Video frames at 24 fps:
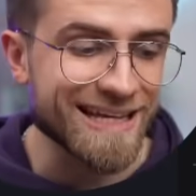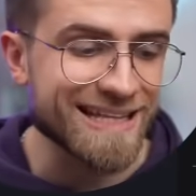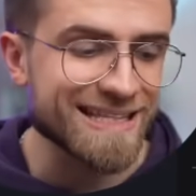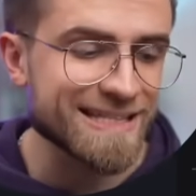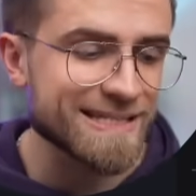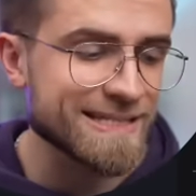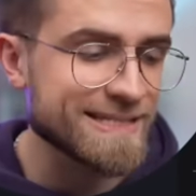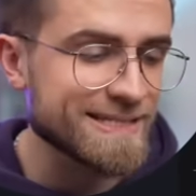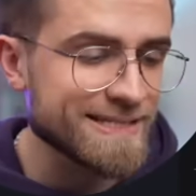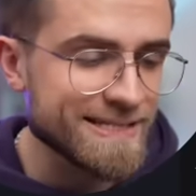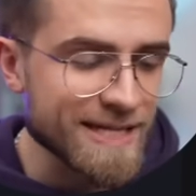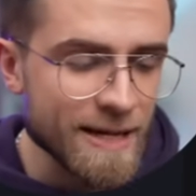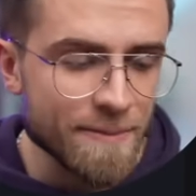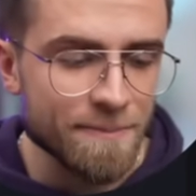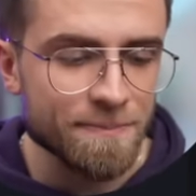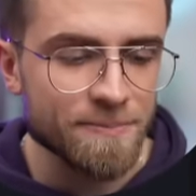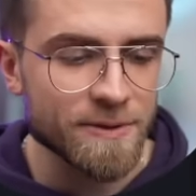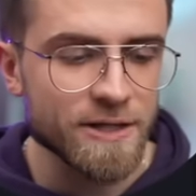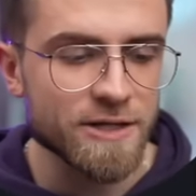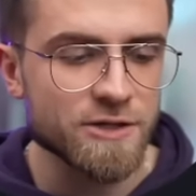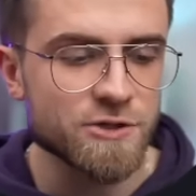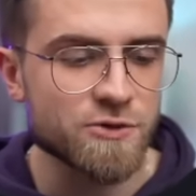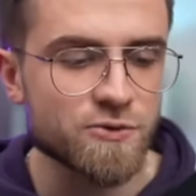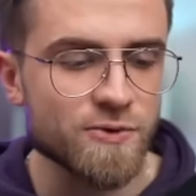and
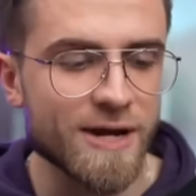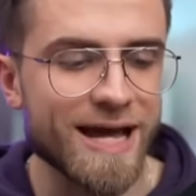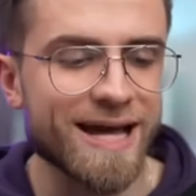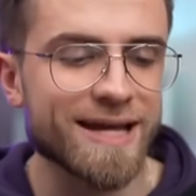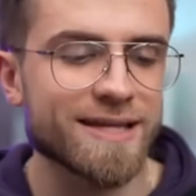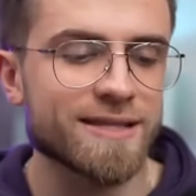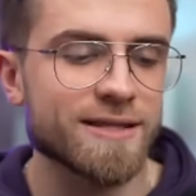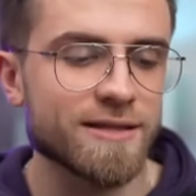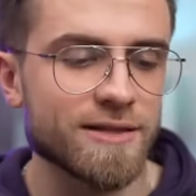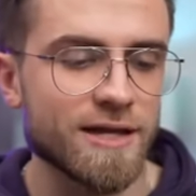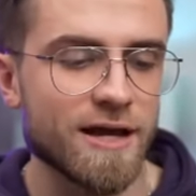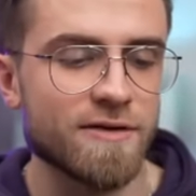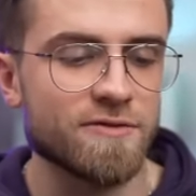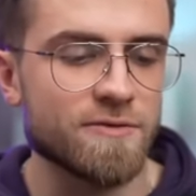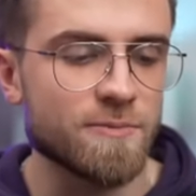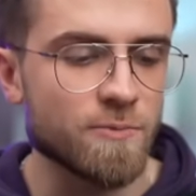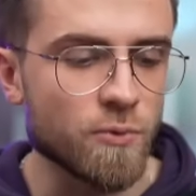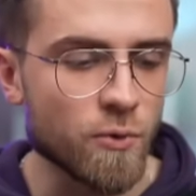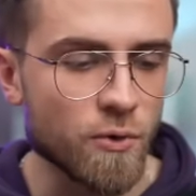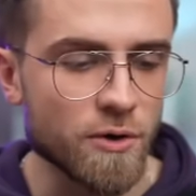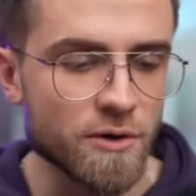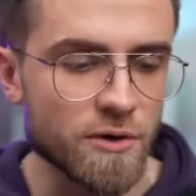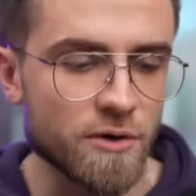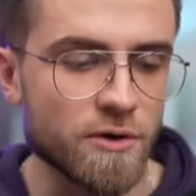simply drag the left
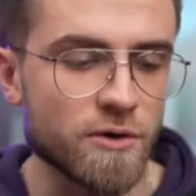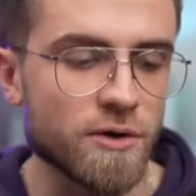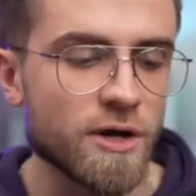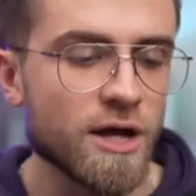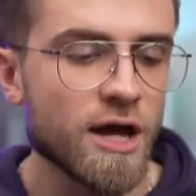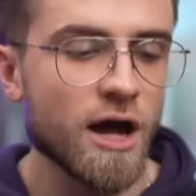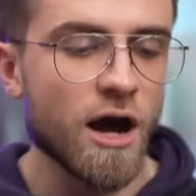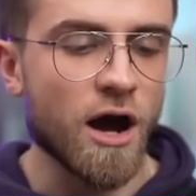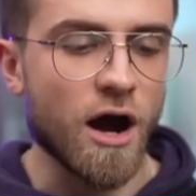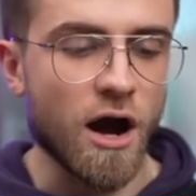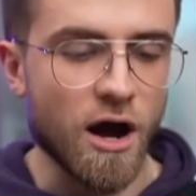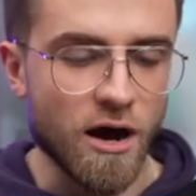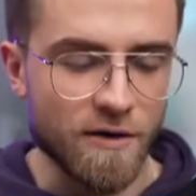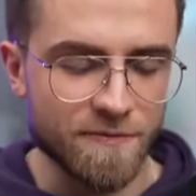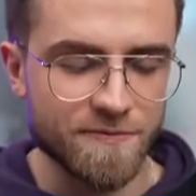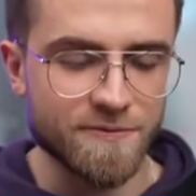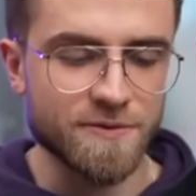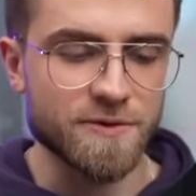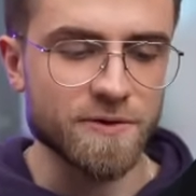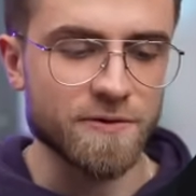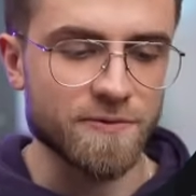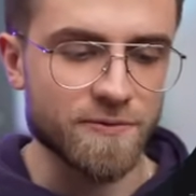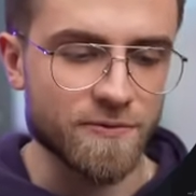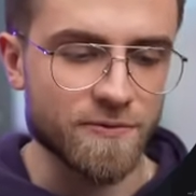border off the